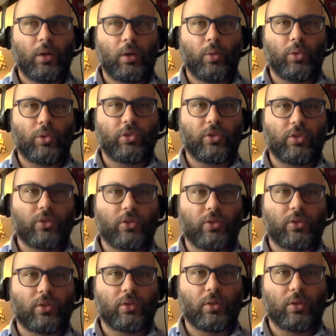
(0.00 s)
which
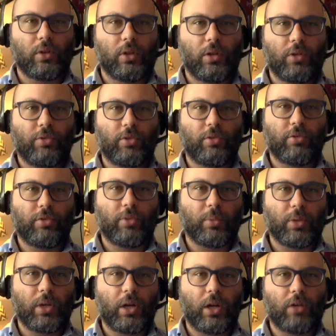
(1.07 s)
is different from the
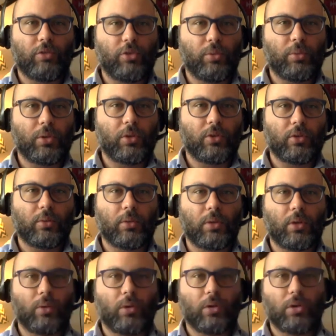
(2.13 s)
kind of humanism
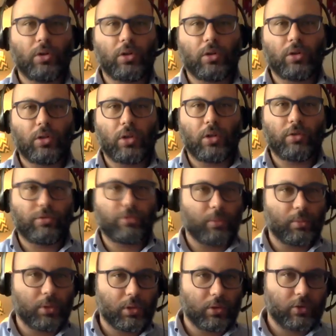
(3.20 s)
that we're critical of
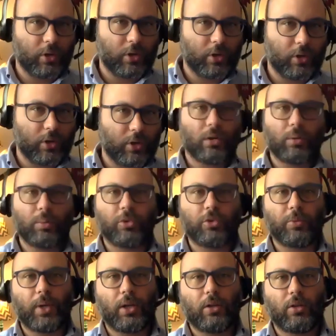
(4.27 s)
from a psychoanalytic
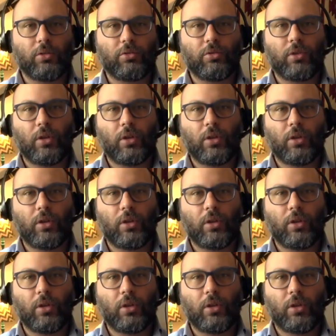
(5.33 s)
perspective.